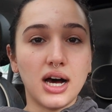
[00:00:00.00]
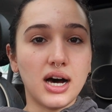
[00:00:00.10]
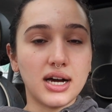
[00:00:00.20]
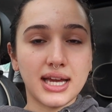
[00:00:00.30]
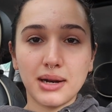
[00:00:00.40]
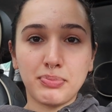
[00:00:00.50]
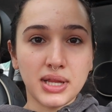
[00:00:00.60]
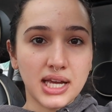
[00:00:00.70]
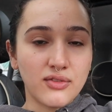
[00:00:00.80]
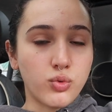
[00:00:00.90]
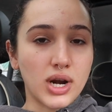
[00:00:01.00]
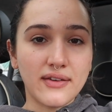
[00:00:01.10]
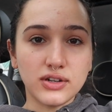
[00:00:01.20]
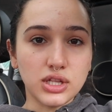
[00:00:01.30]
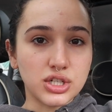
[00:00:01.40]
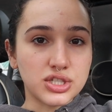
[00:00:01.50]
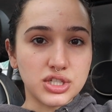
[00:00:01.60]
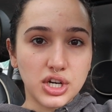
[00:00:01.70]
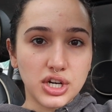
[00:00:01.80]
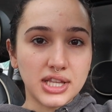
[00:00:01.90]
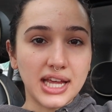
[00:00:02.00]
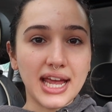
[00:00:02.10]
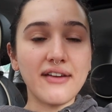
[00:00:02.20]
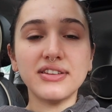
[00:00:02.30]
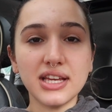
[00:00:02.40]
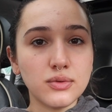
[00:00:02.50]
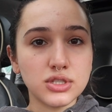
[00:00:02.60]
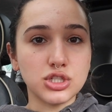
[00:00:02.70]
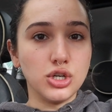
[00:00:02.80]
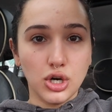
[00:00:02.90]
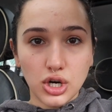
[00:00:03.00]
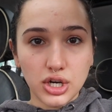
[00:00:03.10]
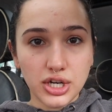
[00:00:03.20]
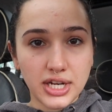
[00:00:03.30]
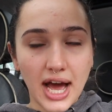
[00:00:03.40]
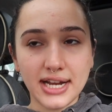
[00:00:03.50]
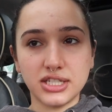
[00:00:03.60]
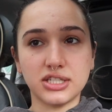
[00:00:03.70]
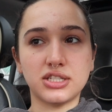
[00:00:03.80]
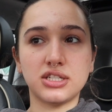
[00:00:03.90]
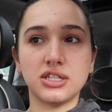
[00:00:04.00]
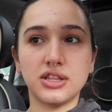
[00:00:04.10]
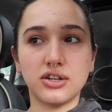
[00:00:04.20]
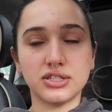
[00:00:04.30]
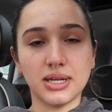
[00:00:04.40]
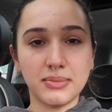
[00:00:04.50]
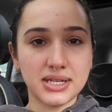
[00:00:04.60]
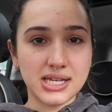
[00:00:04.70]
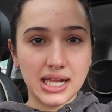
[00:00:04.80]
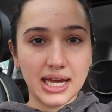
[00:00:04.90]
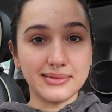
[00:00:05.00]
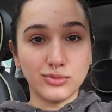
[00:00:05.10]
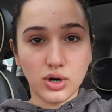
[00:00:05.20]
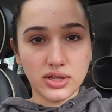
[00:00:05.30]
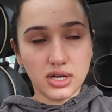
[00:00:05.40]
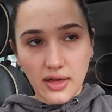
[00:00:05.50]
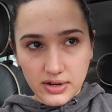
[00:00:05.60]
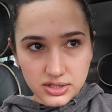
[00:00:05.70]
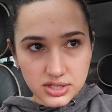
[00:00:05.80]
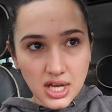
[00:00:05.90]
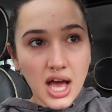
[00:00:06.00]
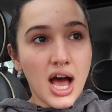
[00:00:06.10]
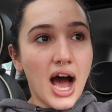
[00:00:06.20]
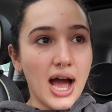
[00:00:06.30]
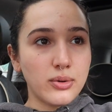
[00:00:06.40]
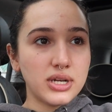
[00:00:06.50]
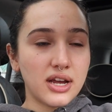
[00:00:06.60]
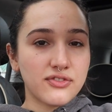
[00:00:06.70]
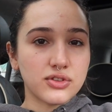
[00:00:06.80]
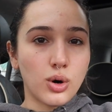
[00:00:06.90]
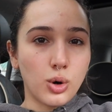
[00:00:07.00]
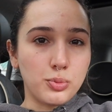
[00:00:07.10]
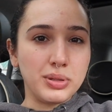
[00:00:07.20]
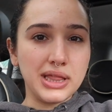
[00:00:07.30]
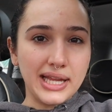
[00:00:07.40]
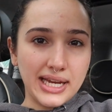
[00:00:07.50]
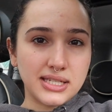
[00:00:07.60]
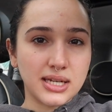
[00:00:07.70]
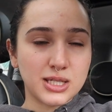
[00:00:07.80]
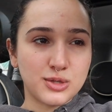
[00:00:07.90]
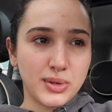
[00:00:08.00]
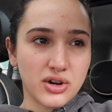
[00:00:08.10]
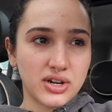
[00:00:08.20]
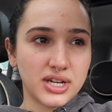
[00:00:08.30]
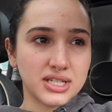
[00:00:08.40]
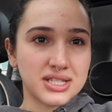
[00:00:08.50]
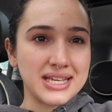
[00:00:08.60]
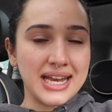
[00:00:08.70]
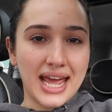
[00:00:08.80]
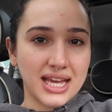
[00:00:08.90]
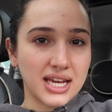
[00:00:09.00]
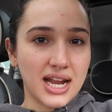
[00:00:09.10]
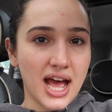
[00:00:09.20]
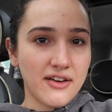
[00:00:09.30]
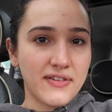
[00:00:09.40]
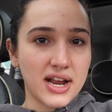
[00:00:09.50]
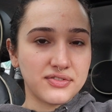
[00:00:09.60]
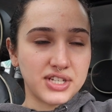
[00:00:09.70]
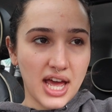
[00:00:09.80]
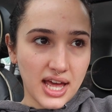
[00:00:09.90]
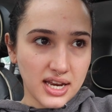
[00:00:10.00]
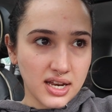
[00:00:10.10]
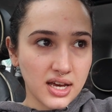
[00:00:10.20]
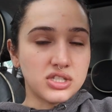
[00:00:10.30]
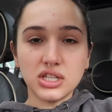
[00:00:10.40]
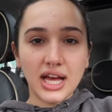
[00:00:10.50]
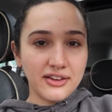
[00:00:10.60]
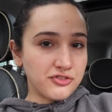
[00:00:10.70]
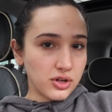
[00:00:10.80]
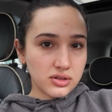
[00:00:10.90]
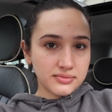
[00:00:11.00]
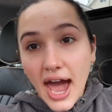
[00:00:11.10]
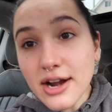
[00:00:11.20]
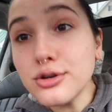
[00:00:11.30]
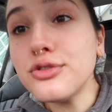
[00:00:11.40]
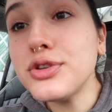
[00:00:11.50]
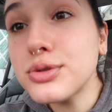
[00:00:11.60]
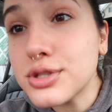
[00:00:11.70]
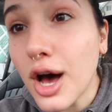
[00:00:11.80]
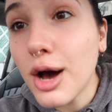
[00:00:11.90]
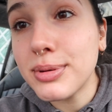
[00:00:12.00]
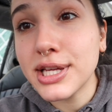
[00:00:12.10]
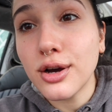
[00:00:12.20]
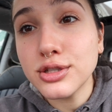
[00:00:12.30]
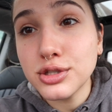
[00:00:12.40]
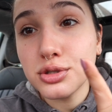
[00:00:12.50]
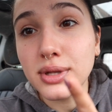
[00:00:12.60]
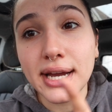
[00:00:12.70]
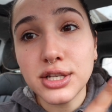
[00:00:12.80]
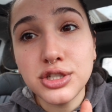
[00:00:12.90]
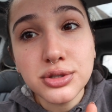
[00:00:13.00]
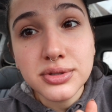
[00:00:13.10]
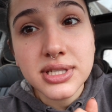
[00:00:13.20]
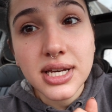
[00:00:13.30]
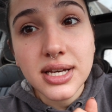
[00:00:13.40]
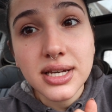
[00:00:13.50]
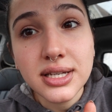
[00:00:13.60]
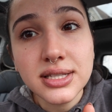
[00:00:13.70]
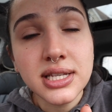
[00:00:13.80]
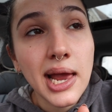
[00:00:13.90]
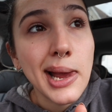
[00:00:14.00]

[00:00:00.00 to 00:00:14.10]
Get a plate of whatever looks good. Like, everything was good. There are some things that I liked more than others. I would give the whole plate experience an 8.5 out of 10. Delightful. I don't know if you saw, but they also do, like, juices.